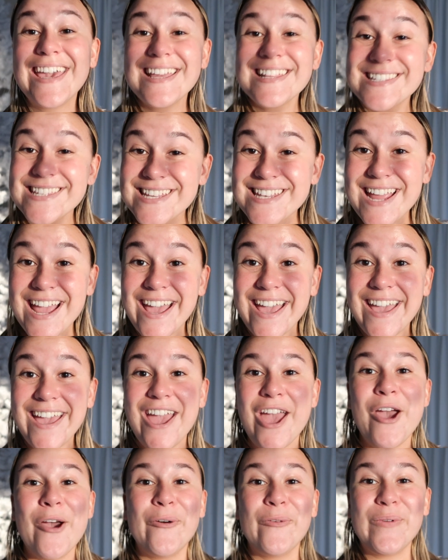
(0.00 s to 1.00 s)
And
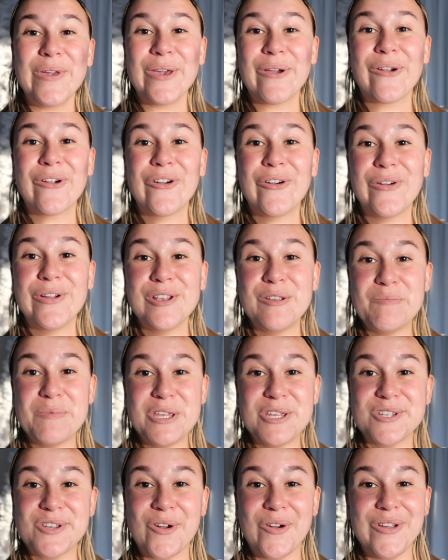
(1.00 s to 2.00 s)
today we are going to
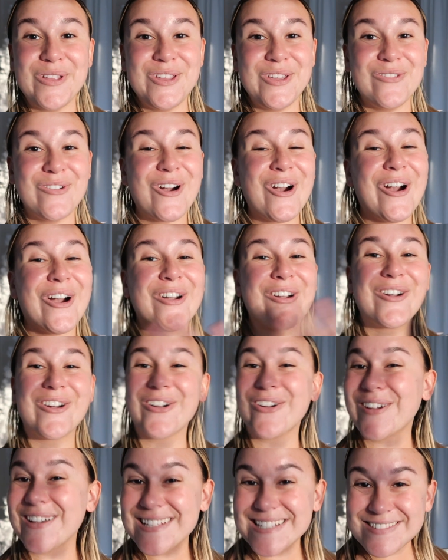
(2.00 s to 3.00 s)
be showing you our
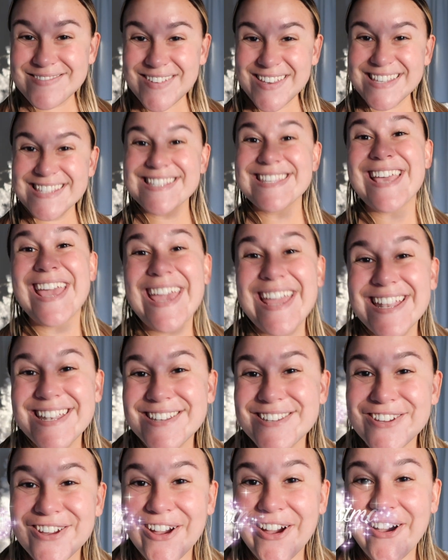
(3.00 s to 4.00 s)
Christmas
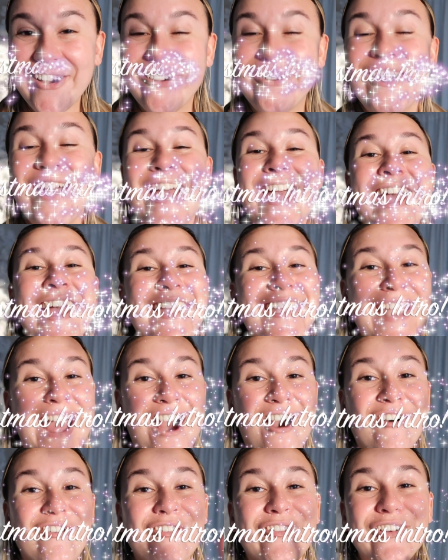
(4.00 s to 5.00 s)
intro.
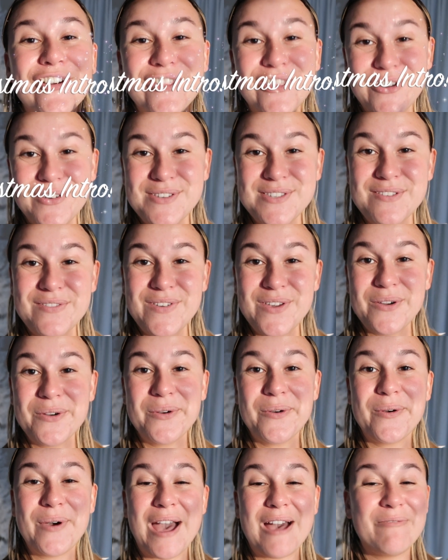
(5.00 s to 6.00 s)
Now, for those of you
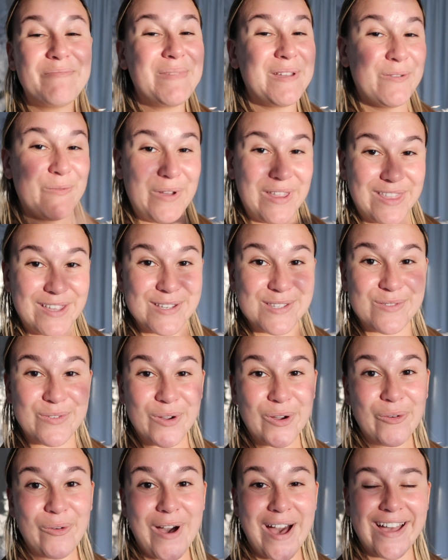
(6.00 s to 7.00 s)
who have been with us
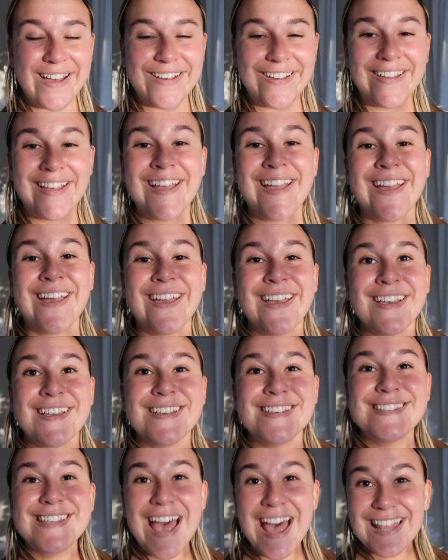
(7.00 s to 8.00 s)
for a while,
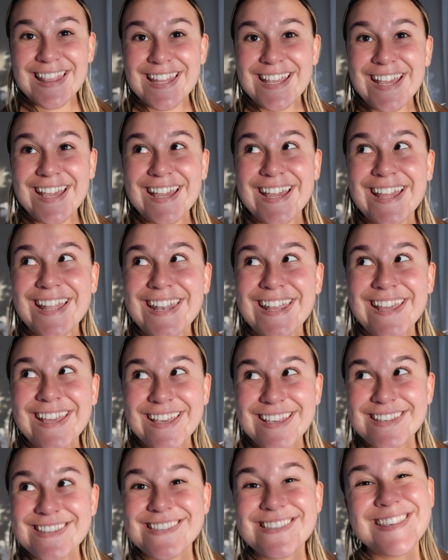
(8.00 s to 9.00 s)
sadly, it
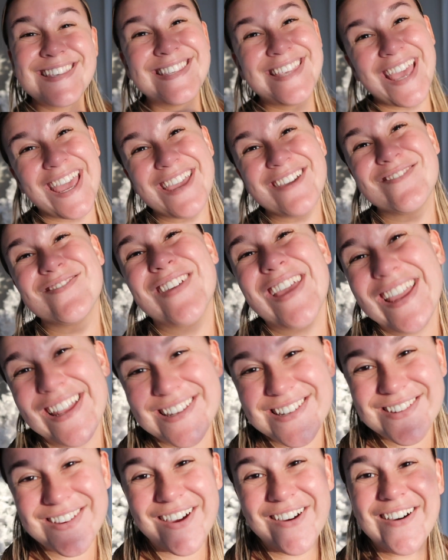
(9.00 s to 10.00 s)
is the same
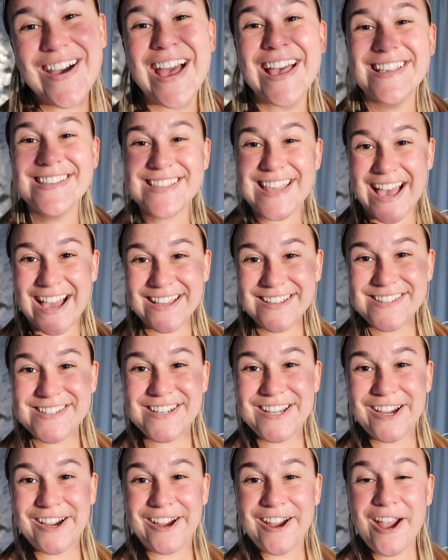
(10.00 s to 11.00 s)
intro as last
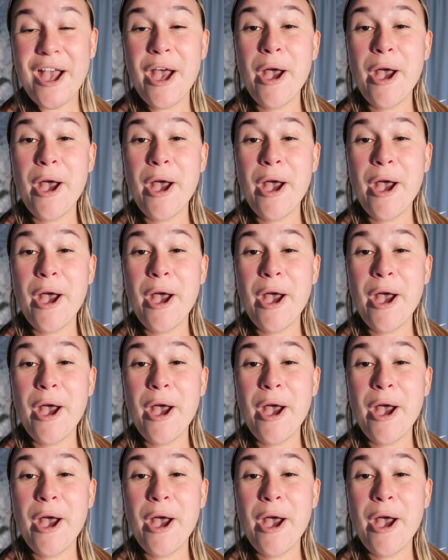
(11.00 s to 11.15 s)
year,